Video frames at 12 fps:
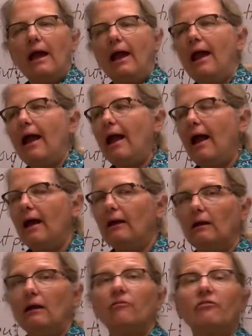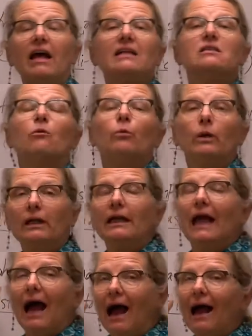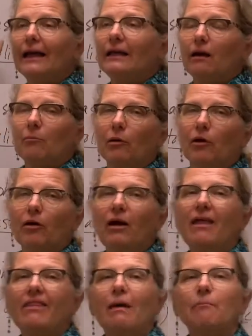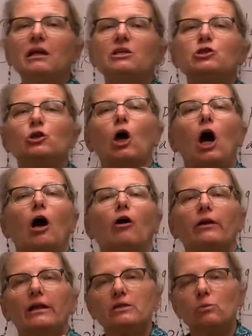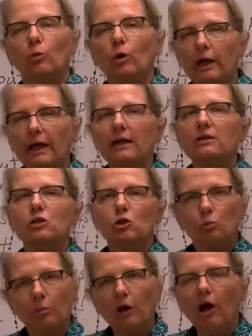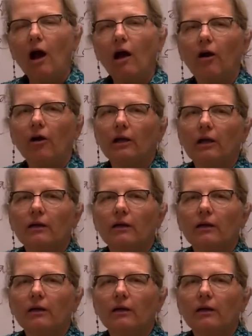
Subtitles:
And if that's a really high number, that means your heart is working super hard.